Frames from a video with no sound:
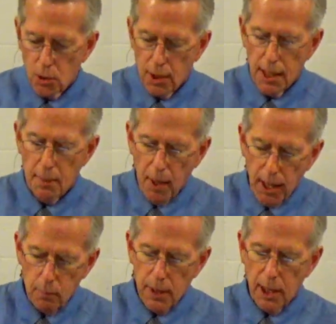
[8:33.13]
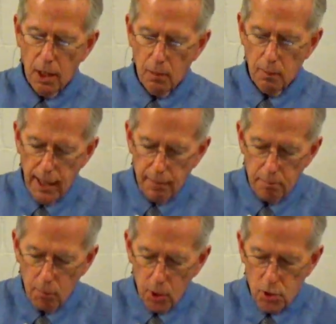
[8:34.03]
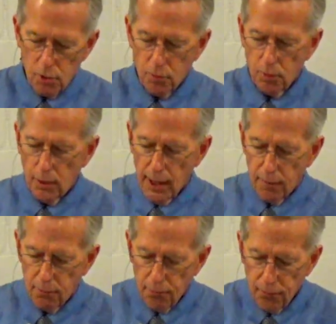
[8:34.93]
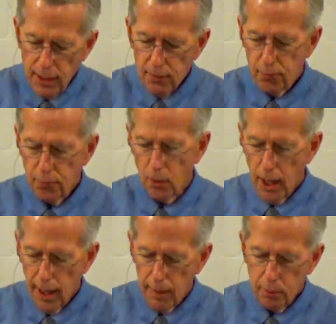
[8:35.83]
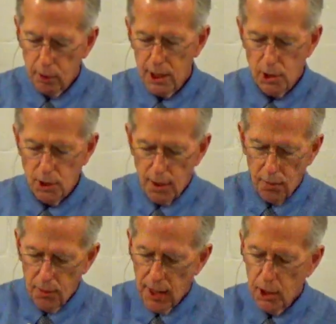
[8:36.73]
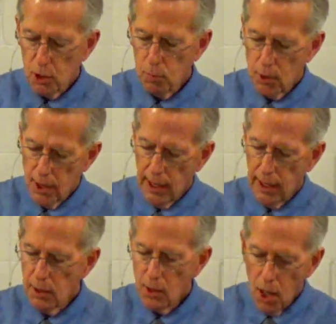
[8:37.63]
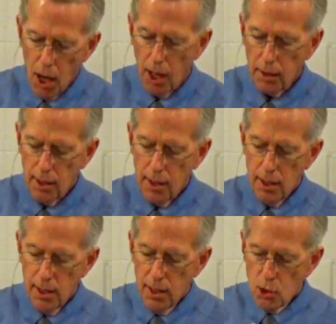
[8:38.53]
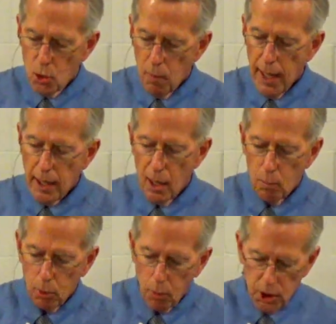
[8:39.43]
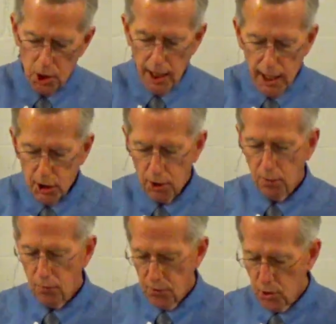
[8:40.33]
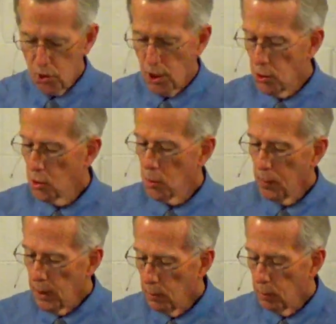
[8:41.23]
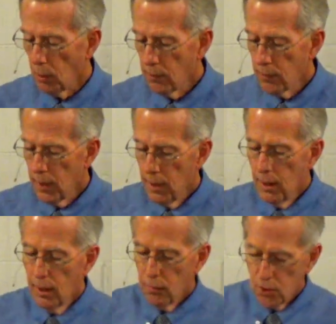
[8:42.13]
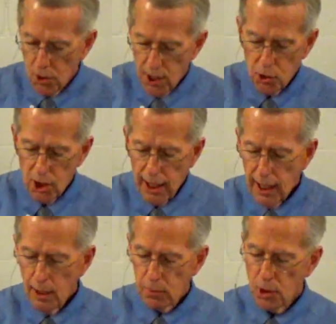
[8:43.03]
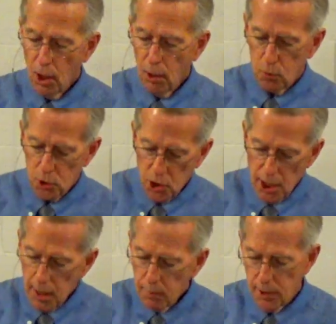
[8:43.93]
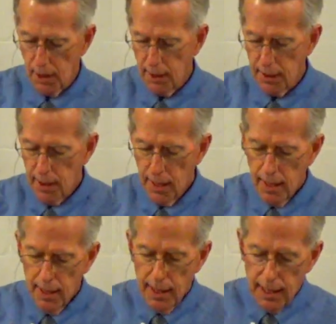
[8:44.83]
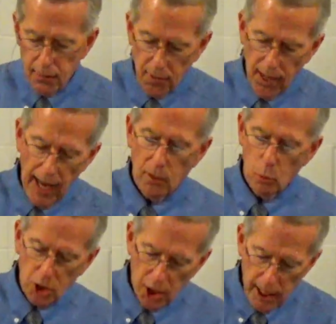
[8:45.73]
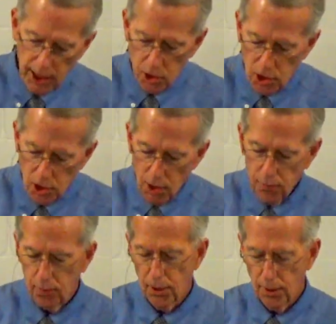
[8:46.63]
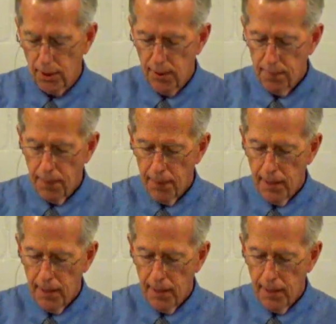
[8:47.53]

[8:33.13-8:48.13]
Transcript: so that he might become a merciful and faithful high priest in things pertaining to God, to make propitiation for the sins of the people. For since he himself was tempted in that which he has suffered,